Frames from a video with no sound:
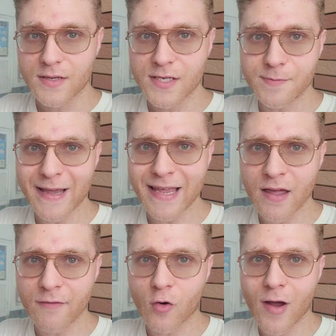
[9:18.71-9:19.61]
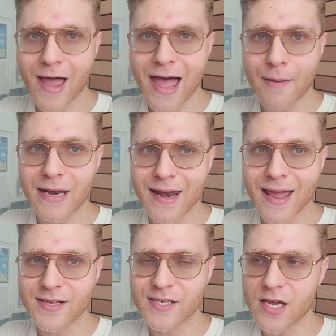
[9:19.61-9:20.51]
Speaking of crab,
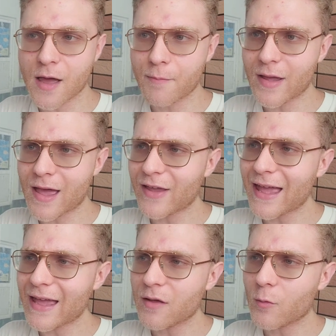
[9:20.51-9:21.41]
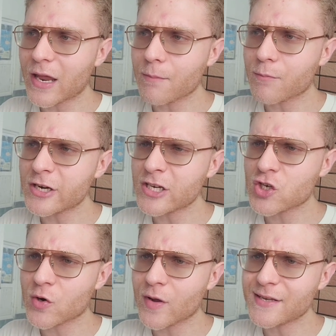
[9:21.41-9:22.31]
next up we have what I'm pretty
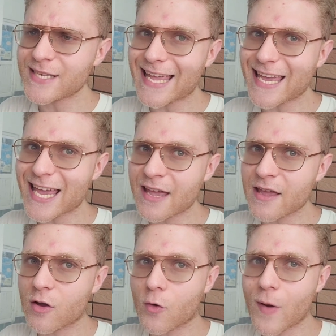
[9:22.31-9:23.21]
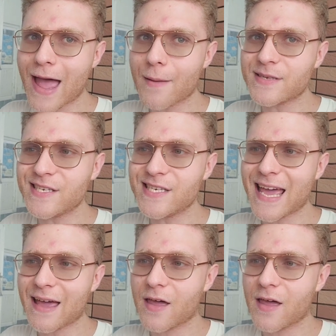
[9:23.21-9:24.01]
sure is a king crab stick.